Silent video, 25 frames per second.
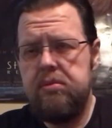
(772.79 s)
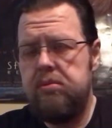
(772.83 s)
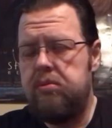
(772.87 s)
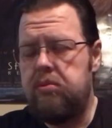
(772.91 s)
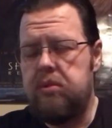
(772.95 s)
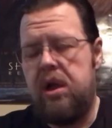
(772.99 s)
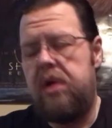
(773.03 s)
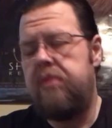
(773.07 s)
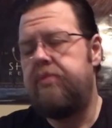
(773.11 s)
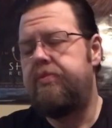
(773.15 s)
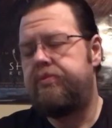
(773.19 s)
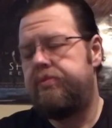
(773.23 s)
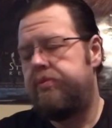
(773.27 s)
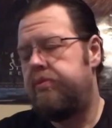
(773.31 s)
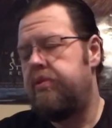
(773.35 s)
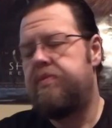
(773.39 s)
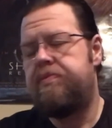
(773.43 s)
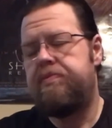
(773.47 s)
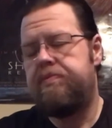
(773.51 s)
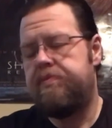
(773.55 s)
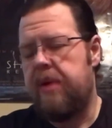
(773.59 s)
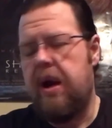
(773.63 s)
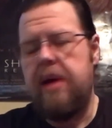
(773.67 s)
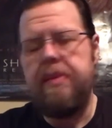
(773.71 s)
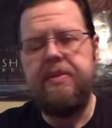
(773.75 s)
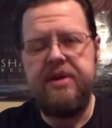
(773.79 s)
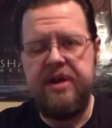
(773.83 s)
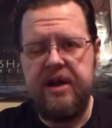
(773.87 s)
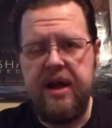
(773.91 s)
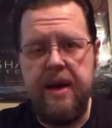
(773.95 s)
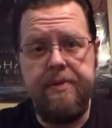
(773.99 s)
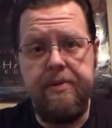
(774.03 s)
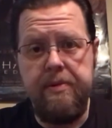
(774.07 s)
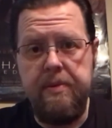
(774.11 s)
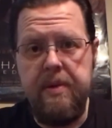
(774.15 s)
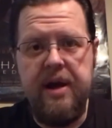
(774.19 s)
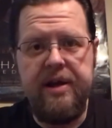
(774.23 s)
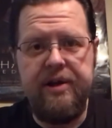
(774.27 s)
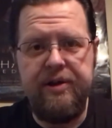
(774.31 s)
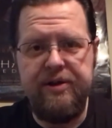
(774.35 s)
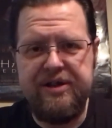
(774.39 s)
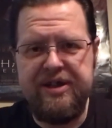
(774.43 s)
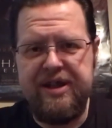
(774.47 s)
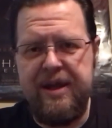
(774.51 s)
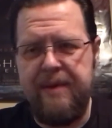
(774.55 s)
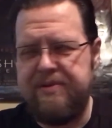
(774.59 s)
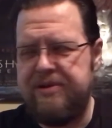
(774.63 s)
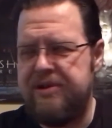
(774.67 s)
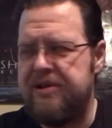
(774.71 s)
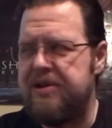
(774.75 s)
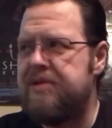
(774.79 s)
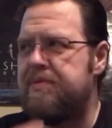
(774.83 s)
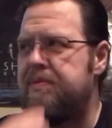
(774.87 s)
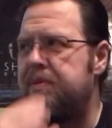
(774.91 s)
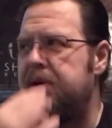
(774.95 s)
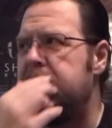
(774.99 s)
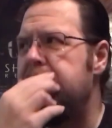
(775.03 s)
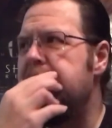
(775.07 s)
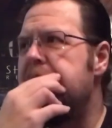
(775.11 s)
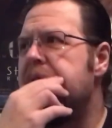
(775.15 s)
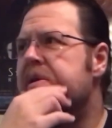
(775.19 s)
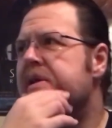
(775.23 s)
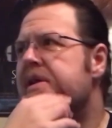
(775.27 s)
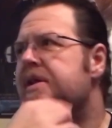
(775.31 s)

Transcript: With probably a couple minor exceptions, but